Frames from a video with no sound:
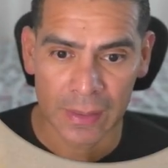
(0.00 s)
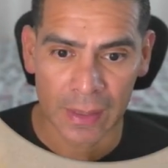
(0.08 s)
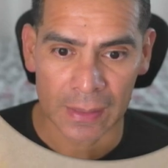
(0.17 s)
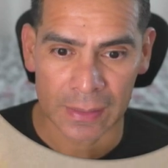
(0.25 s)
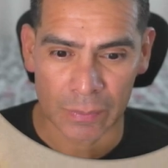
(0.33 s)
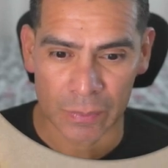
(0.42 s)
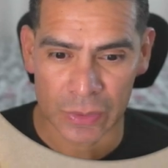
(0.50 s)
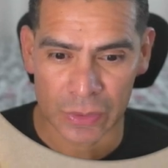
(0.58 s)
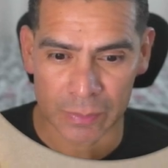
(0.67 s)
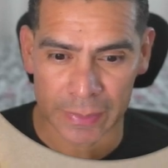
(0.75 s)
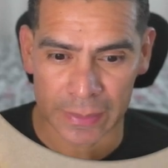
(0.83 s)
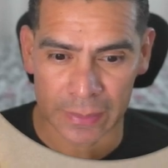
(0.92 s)
and then we should
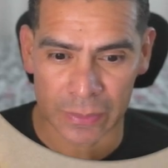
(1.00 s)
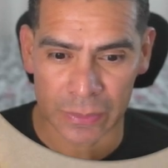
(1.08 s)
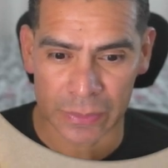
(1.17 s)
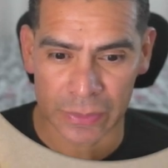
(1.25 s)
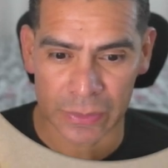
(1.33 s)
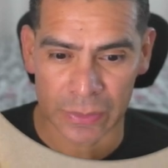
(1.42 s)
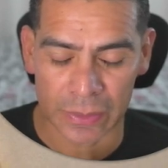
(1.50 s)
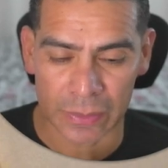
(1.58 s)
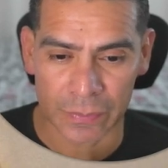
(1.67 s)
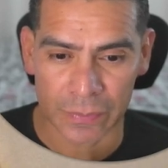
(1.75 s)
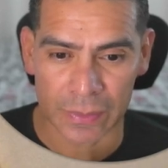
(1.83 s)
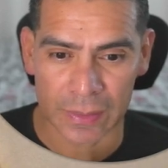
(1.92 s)
be good to go
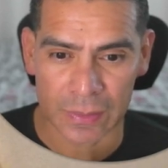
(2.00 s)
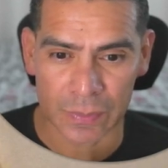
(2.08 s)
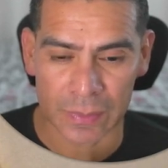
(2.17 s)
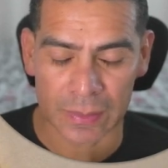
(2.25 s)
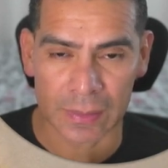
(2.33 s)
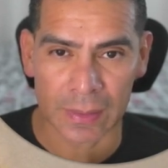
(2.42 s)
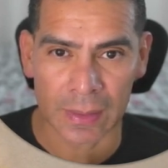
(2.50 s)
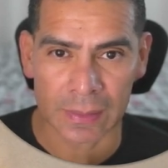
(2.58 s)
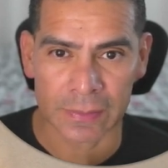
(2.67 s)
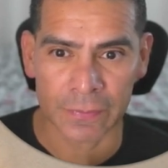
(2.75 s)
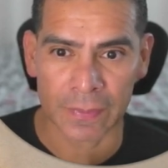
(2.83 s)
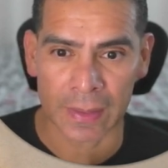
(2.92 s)
for this one
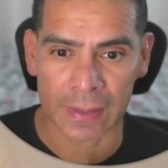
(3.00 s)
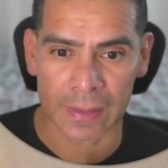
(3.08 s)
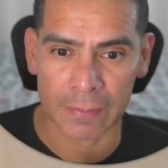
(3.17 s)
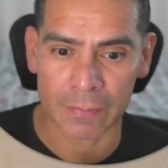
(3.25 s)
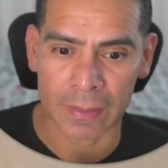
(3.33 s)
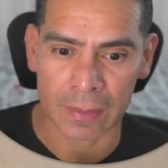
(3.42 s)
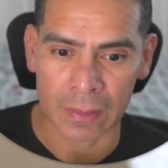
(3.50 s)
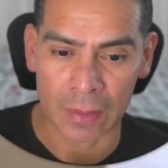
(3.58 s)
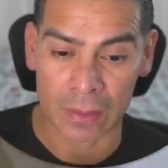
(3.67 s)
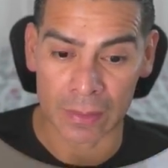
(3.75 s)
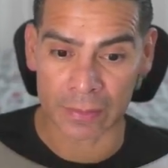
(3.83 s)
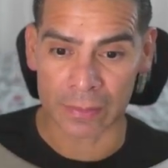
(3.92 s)
to
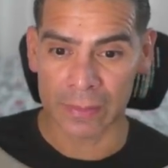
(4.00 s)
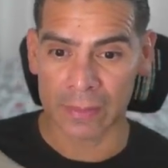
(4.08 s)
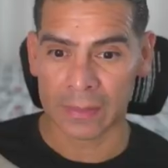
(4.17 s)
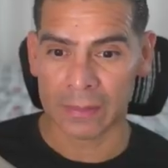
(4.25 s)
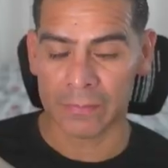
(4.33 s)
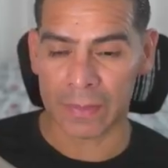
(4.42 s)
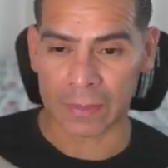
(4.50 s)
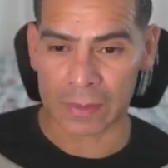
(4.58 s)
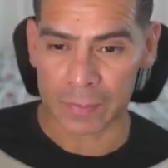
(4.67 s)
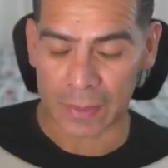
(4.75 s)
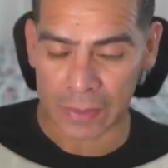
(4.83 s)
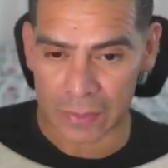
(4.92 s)
call the final
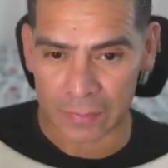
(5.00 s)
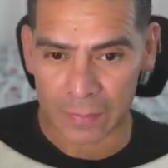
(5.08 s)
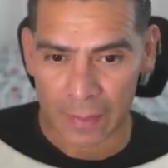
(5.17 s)
inspection.